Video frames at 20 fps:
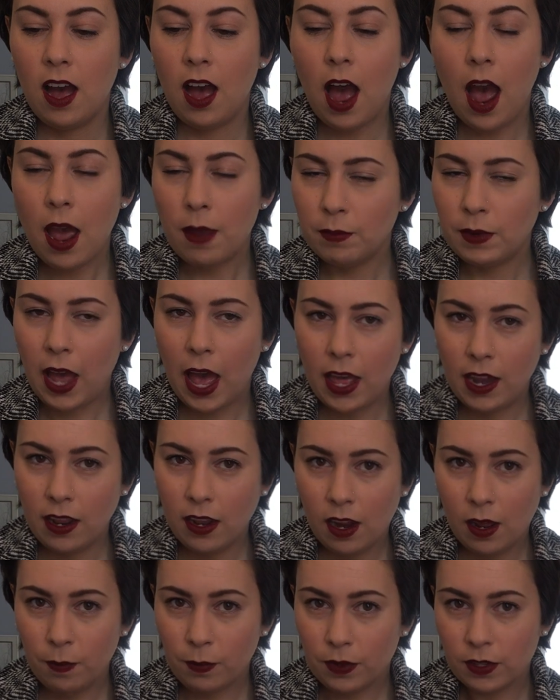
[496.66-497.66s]
I'm
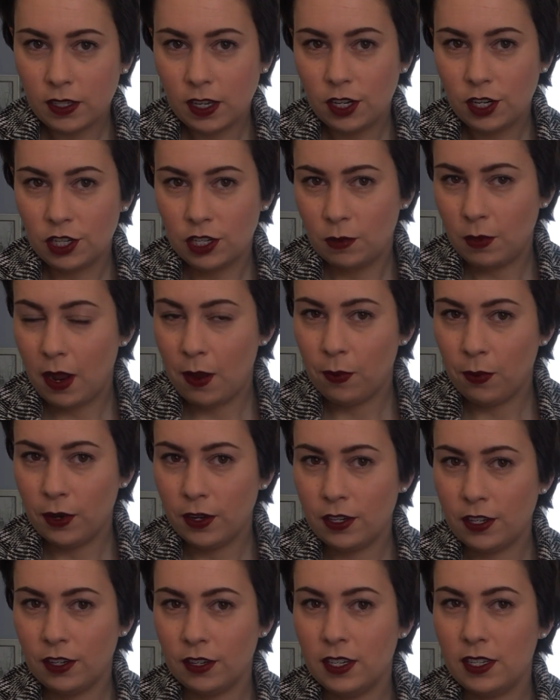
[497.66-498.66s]
99% sure my
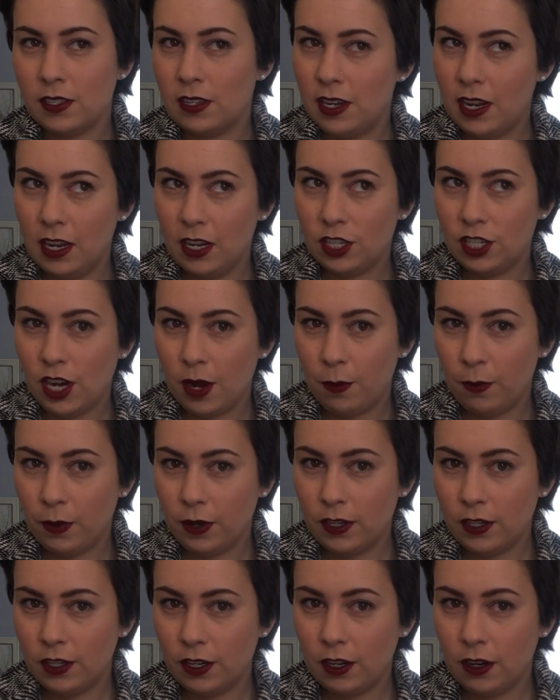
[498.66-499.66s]
printer is an inkjet
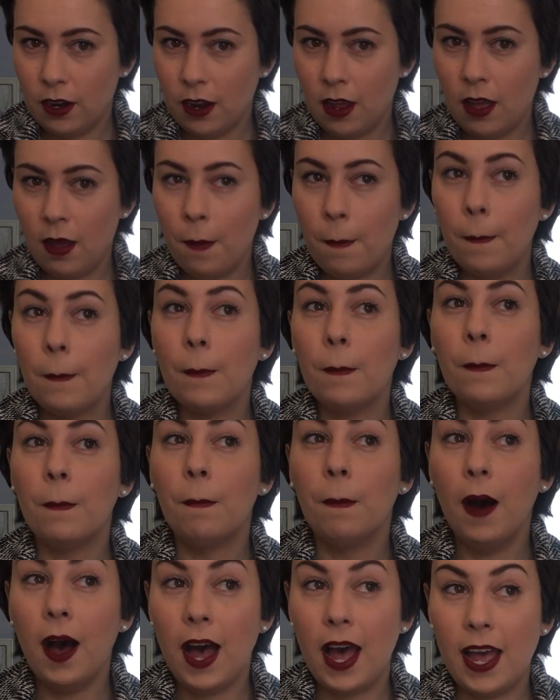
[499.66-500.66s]
printer,
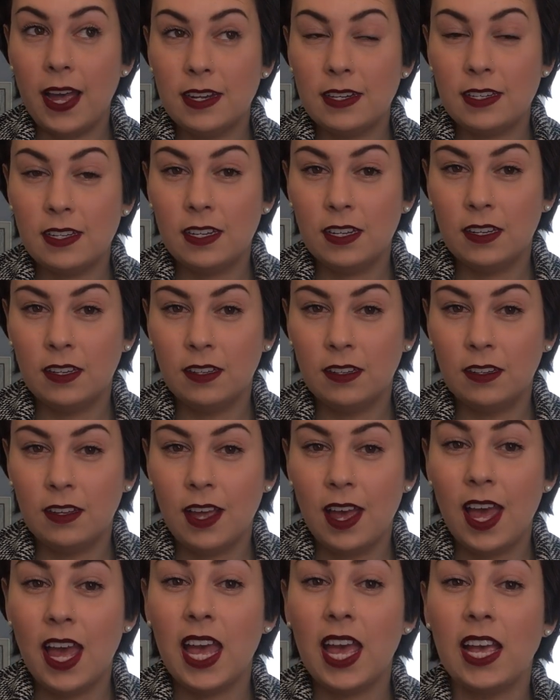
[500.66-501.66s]
but
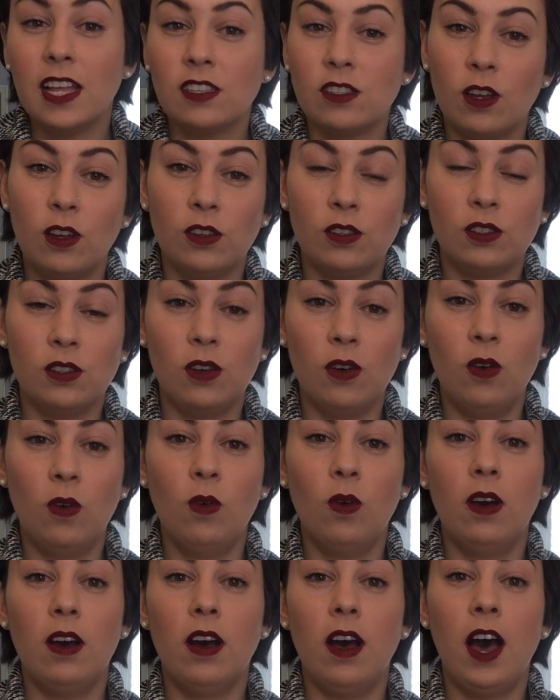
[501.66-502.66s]
it's
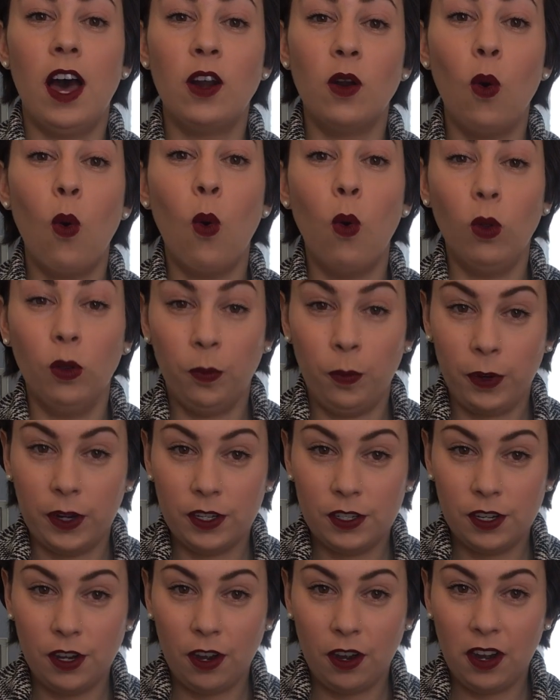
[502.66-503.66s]
also an old
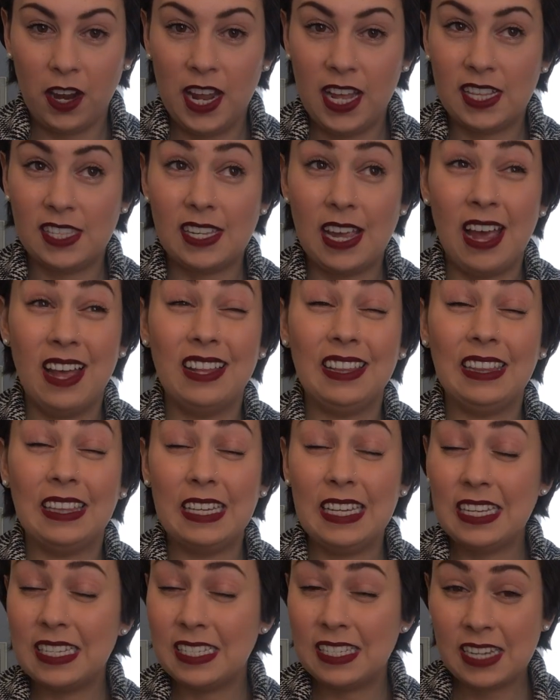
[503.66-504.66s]
printer. It's at
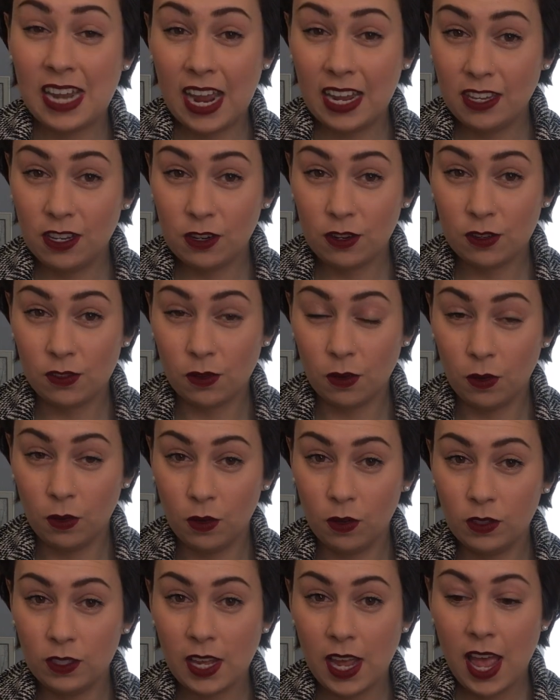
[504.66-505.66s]
least 10 years
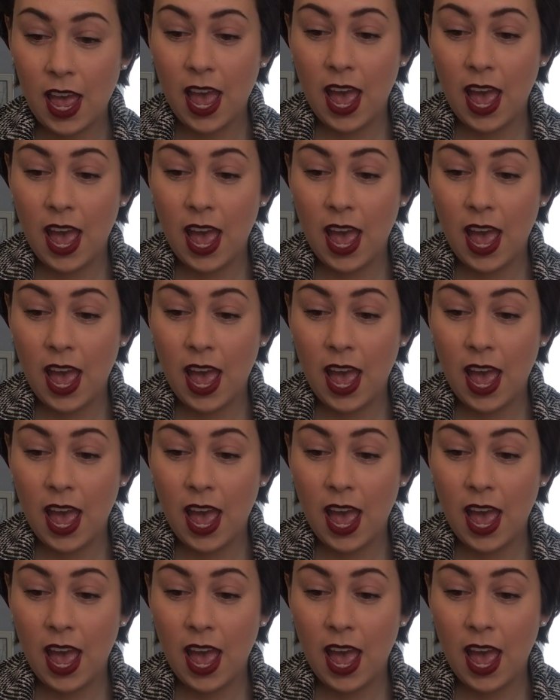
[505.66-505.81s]
old.